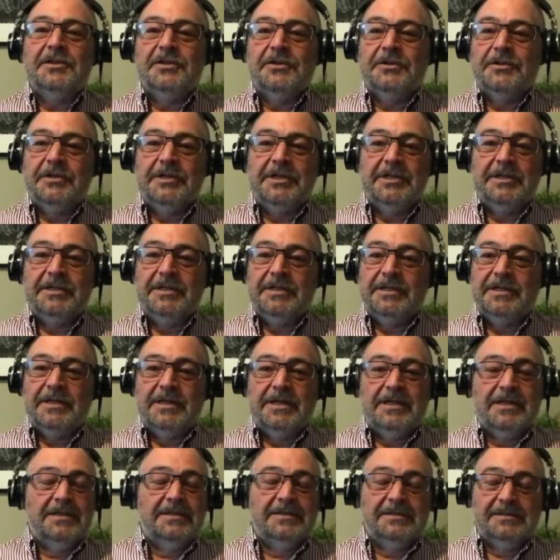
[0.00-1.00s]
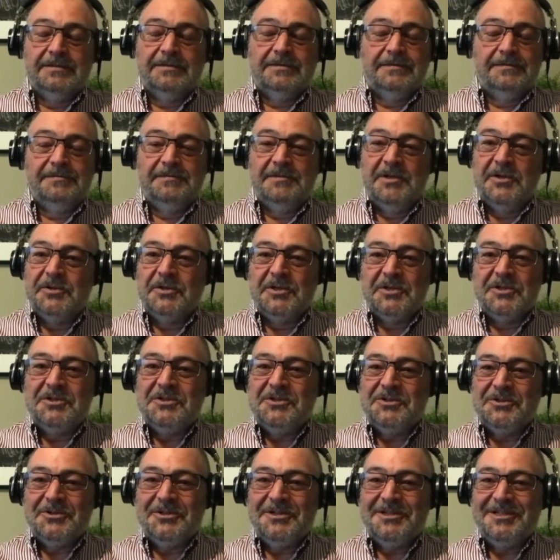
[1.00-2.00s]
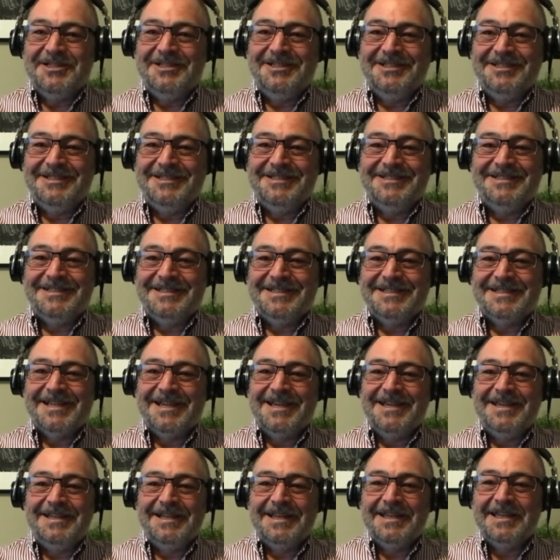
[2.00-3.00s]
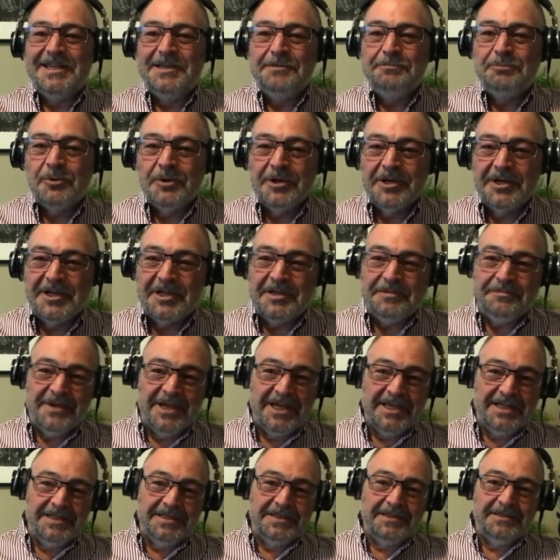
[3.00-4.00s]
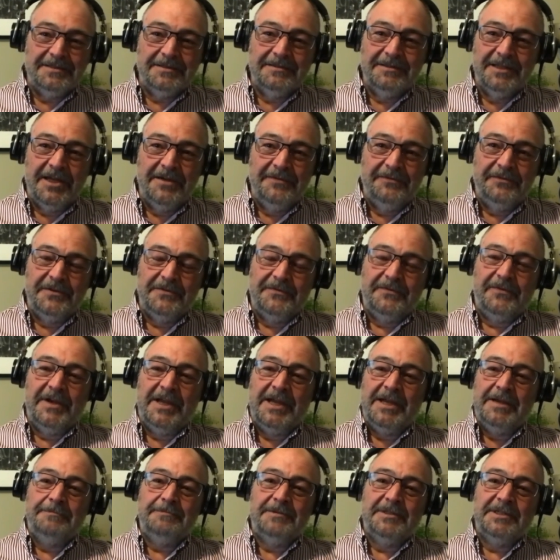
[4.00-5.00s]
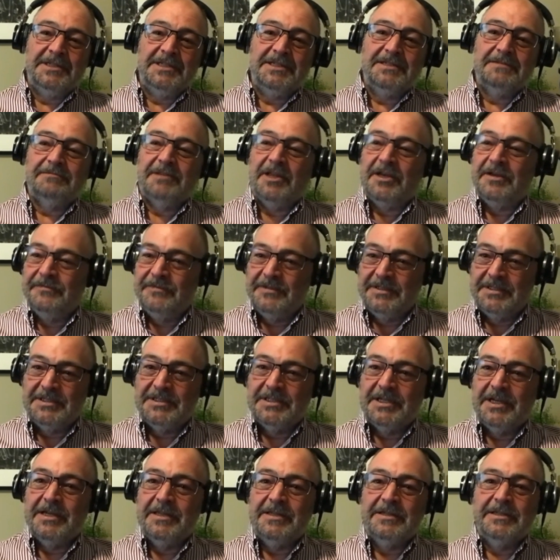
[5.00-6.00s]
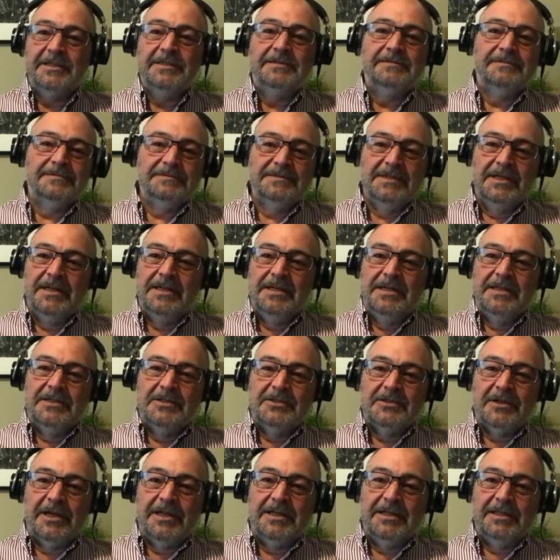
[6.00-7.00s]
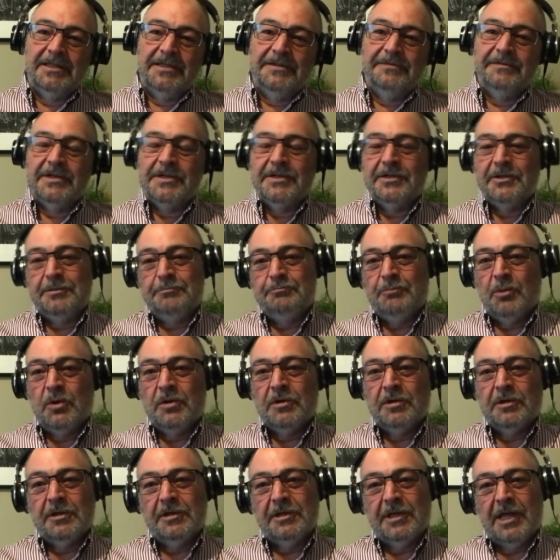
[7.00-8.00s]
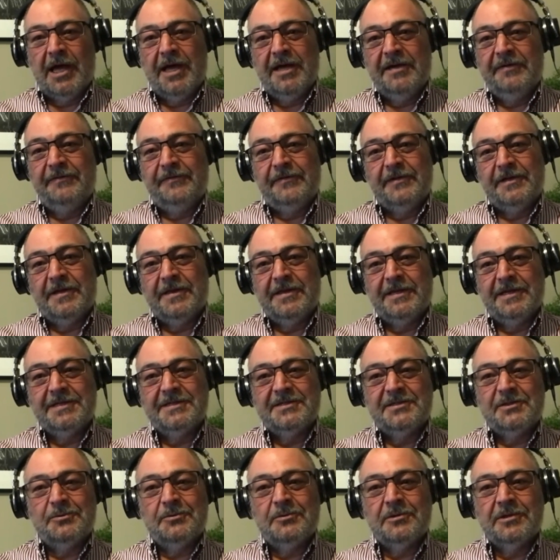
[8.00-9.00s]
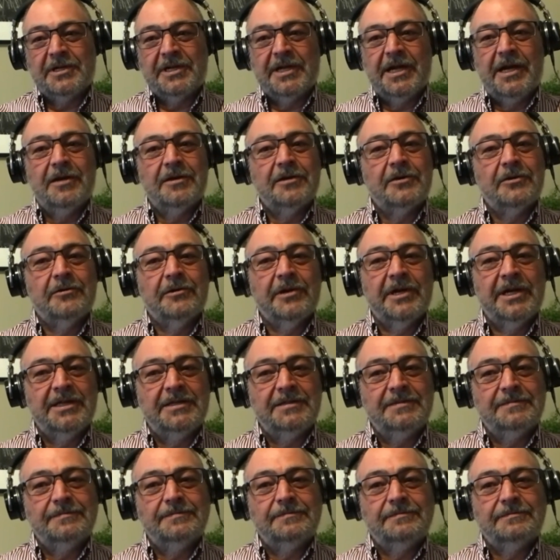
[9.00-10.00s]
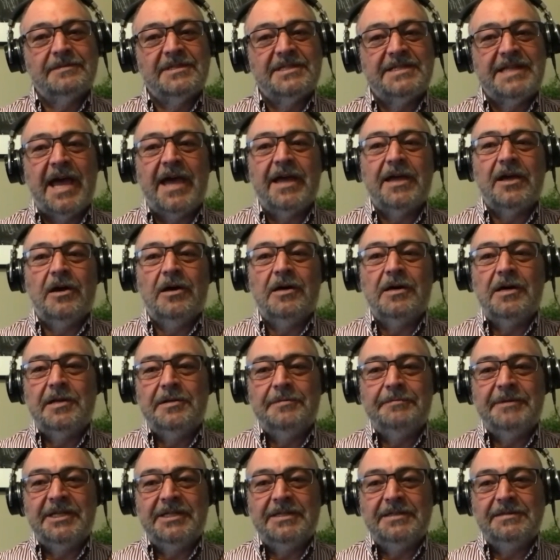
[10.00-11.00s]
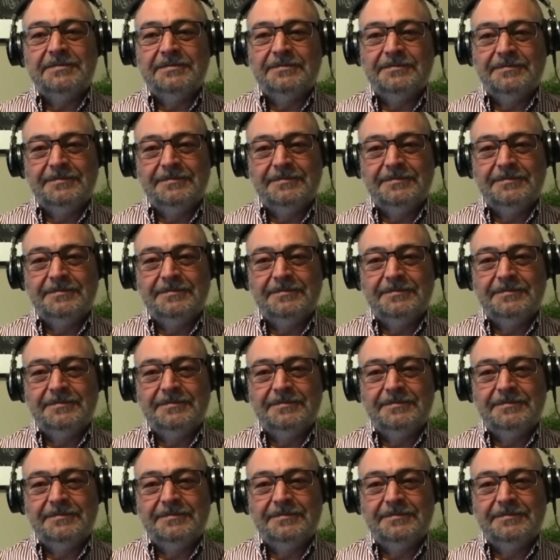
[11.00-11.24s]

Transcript: do it, you can do it. And you just kind of keep working, man, and love your families, love each other, try to live a good moral life, and things will work out great. Stack on, man.